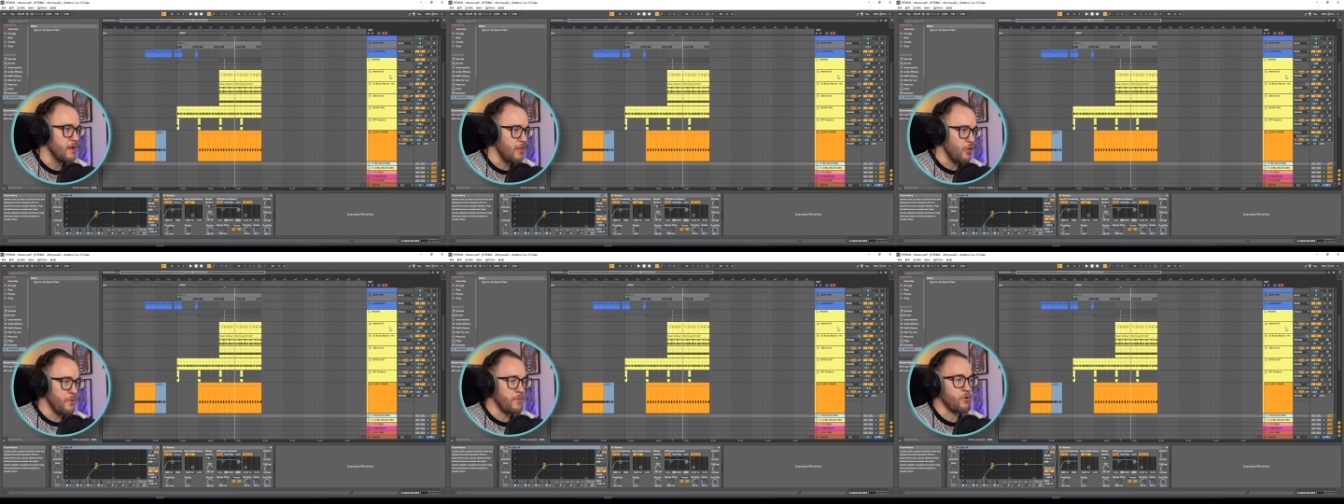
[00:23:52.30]

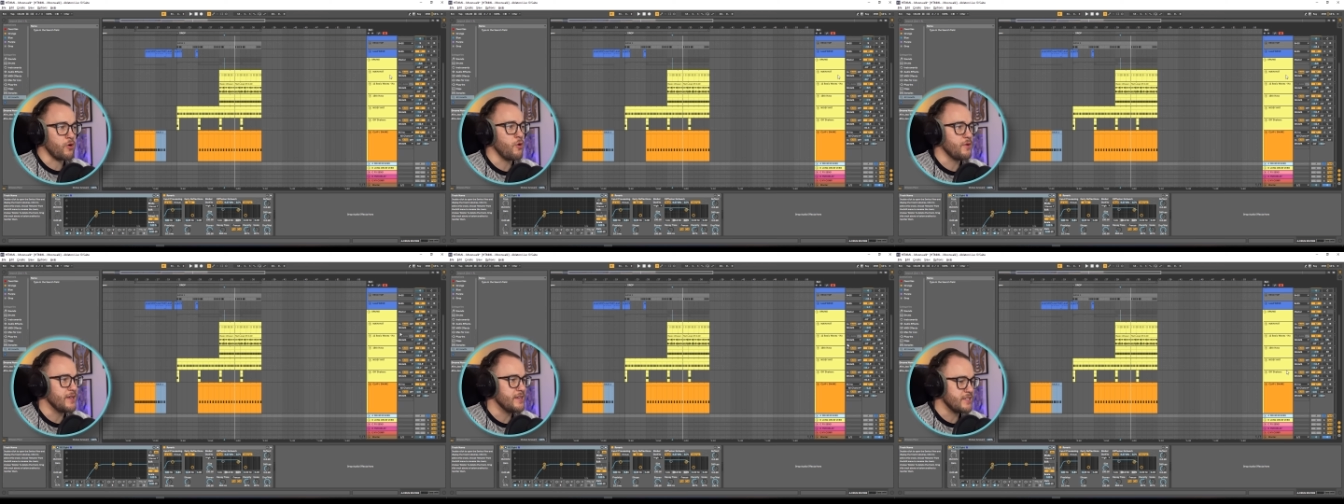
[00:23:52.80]
little bit more
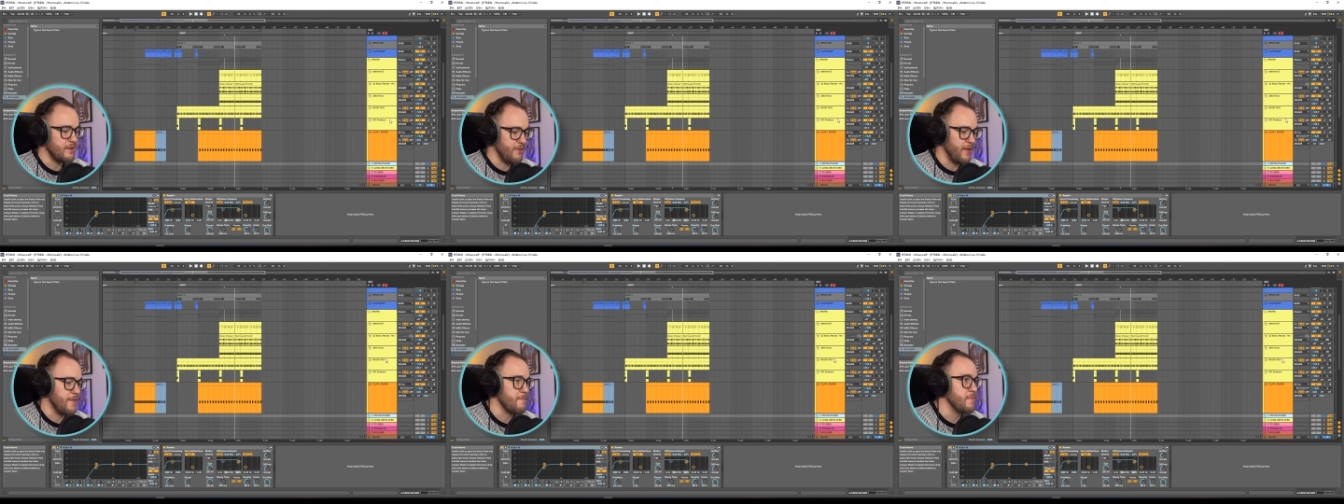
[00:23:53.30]
cohesive
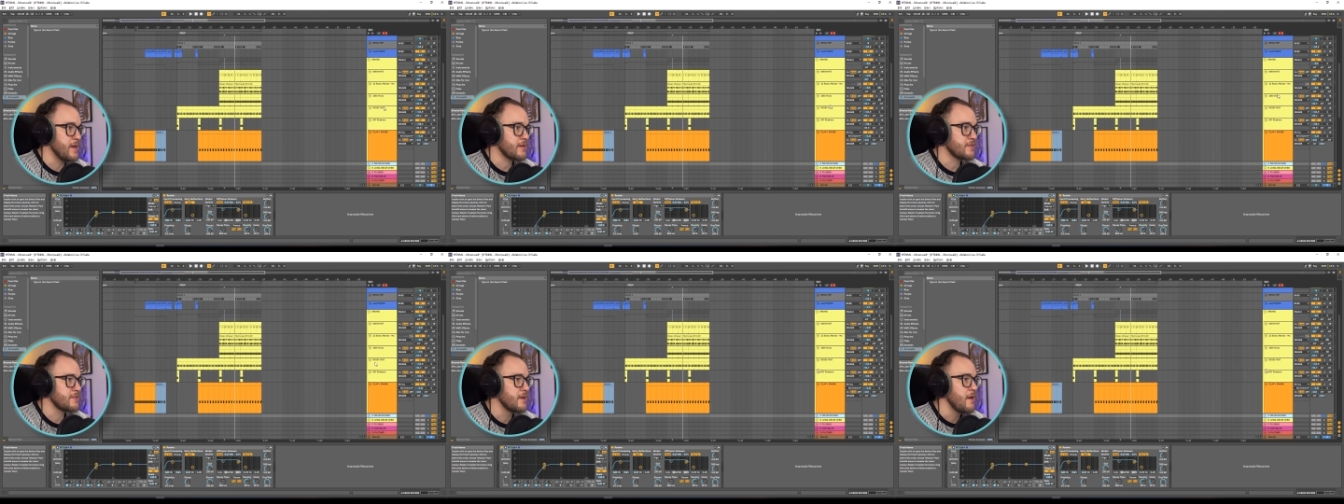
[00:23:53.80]
in the
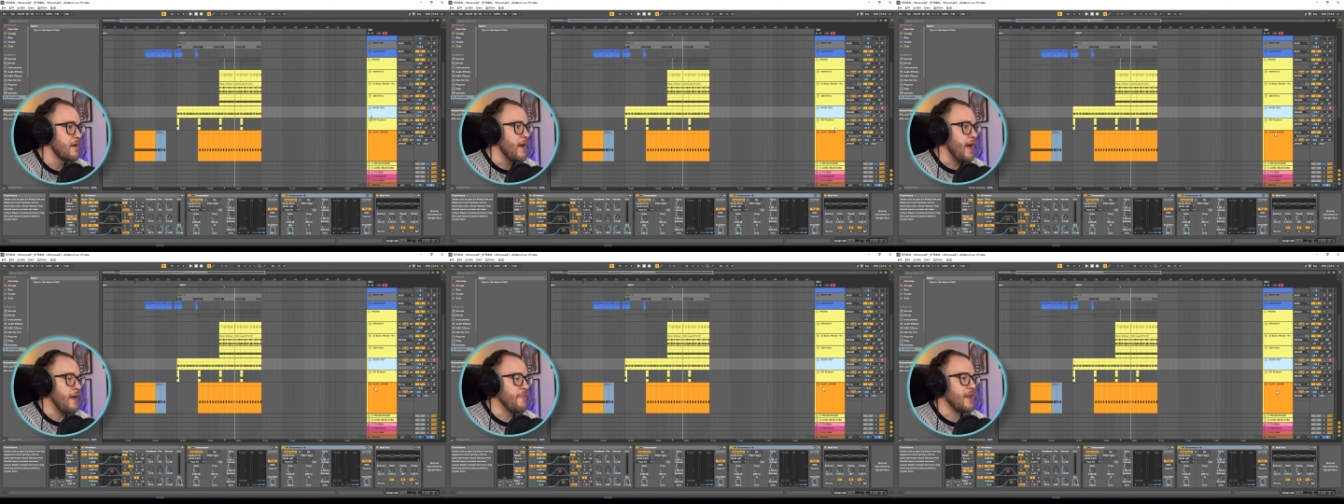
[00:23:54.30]
mix.
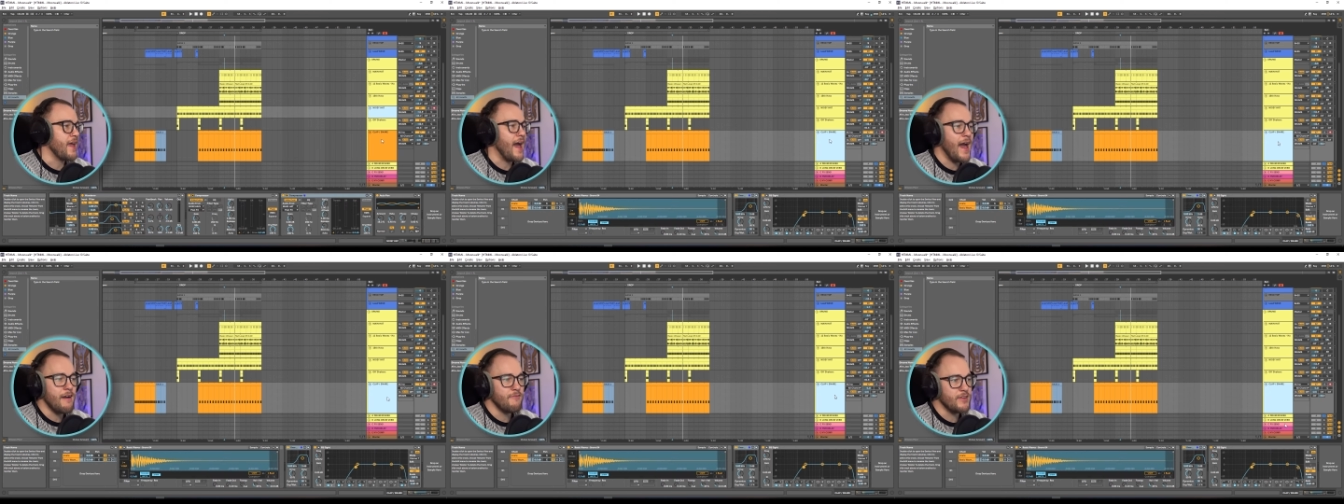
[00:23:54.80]
And then I
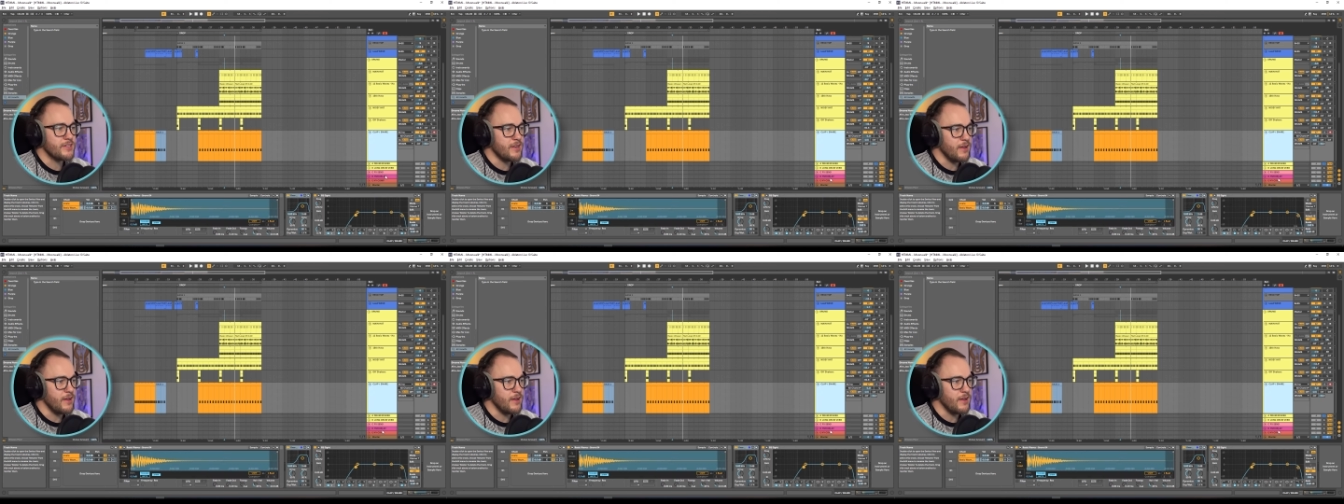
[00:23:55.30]
have this